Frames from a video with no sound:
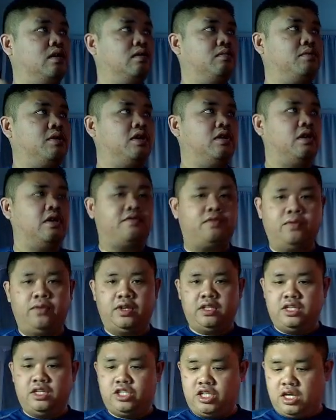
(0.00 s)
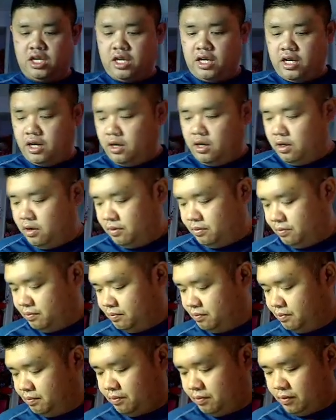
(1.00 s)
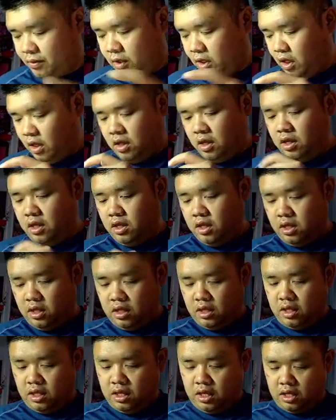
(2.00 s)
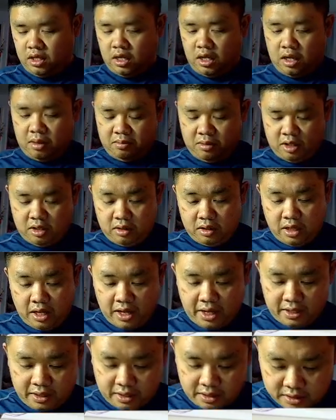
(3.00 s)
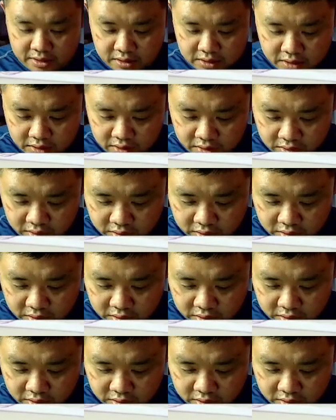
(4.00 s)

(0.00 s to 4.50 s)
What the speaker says: Peel off the release sheet here. And I'm going to align this.